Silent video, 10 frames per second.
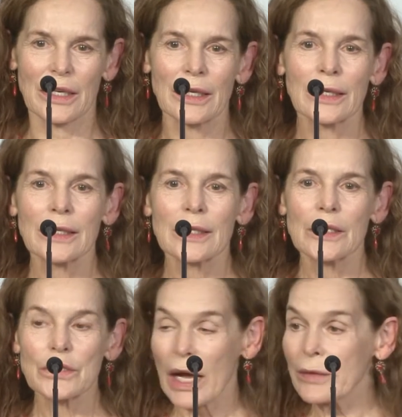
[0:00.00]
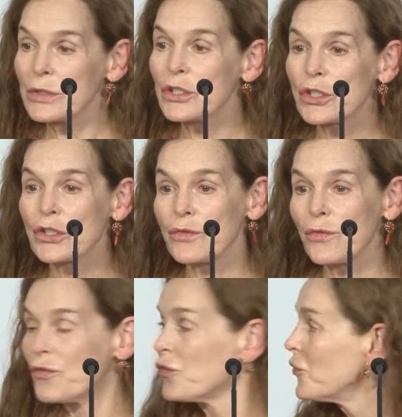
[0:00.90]
Yeah. So I was
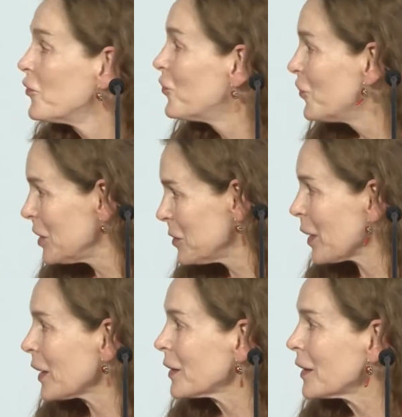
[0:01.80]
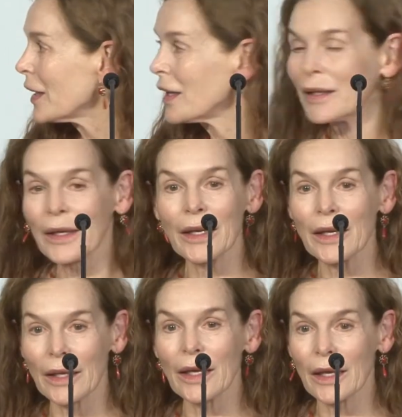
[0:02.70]
filming
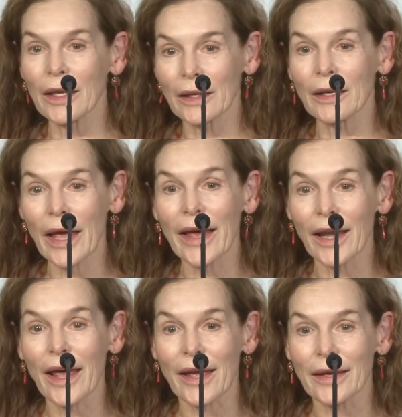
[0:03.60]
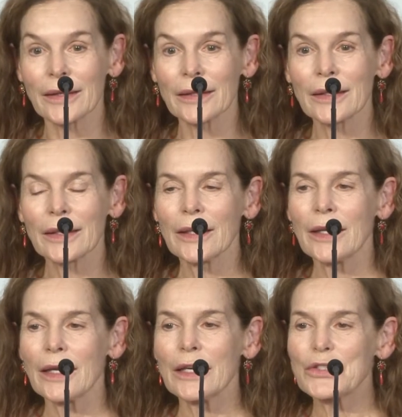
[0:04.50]
in LA.
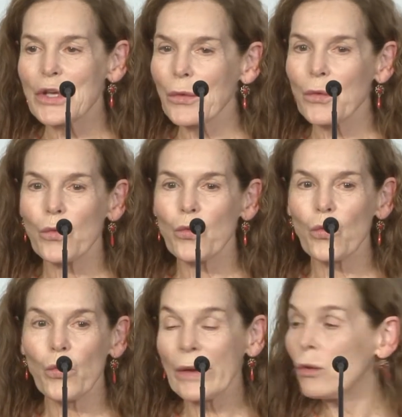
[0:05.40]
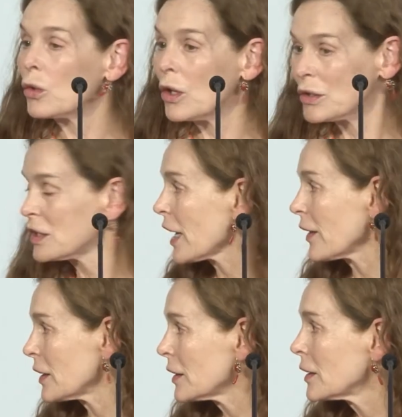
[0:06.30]
So we all got
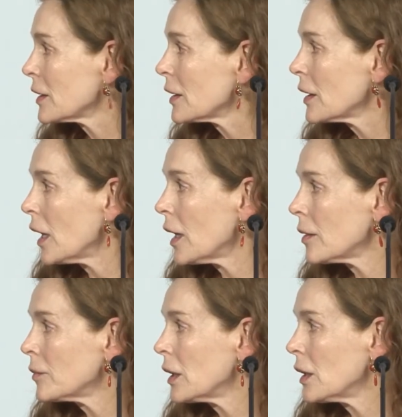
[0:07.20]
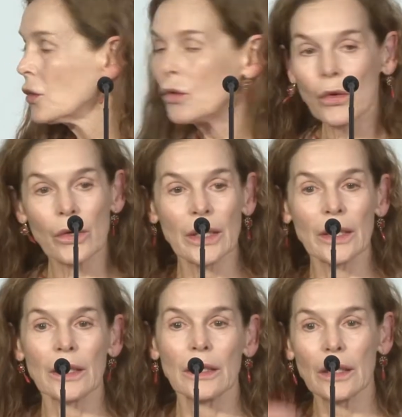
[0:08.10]
together.
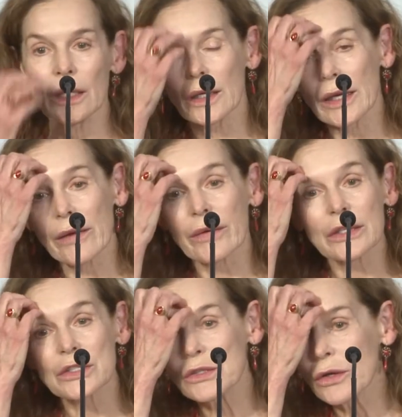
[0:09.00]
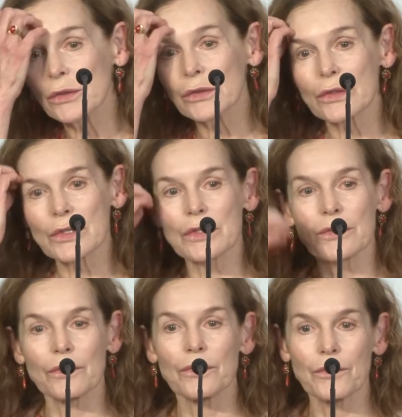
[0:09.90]
Laura, Eric
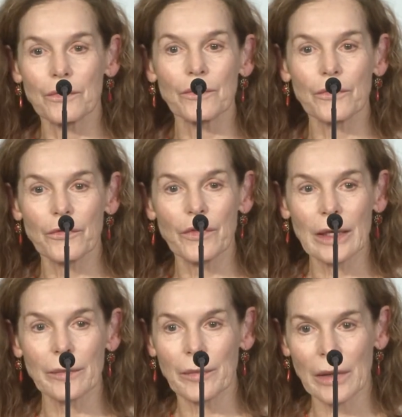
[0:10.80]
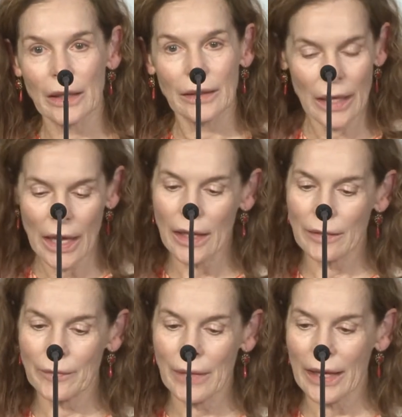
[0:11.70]
Stoltz, Philip
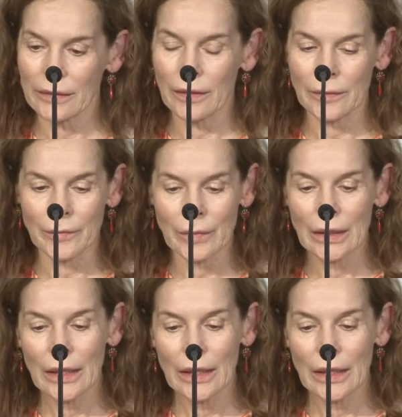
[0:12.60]
Anglim,